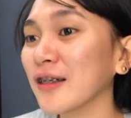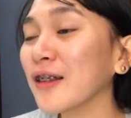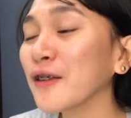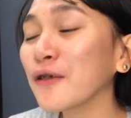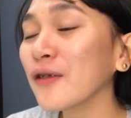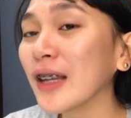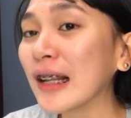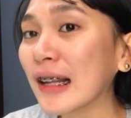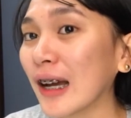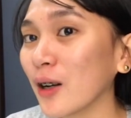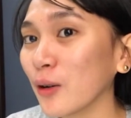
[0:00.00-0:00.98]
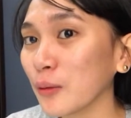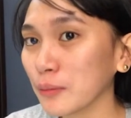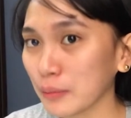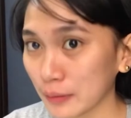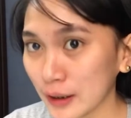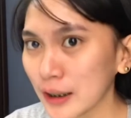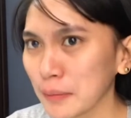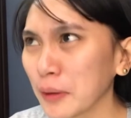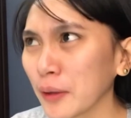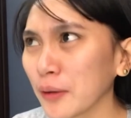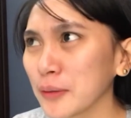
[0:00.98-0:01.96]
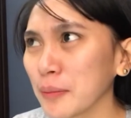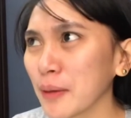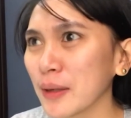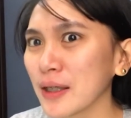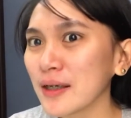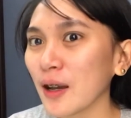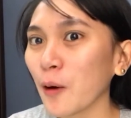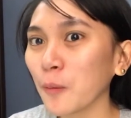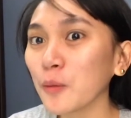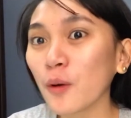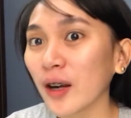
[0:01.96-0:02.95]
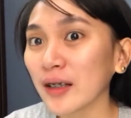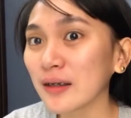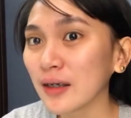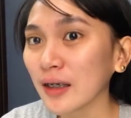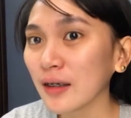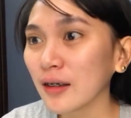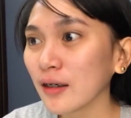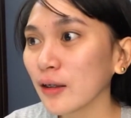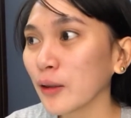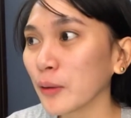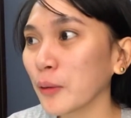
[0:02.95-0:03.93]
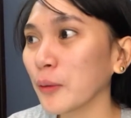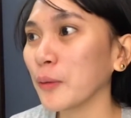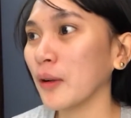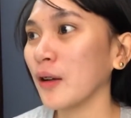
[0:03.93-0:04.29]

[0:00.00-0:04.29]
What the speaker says: na-feel na ako. Just because maybe sa home quarantine, you know,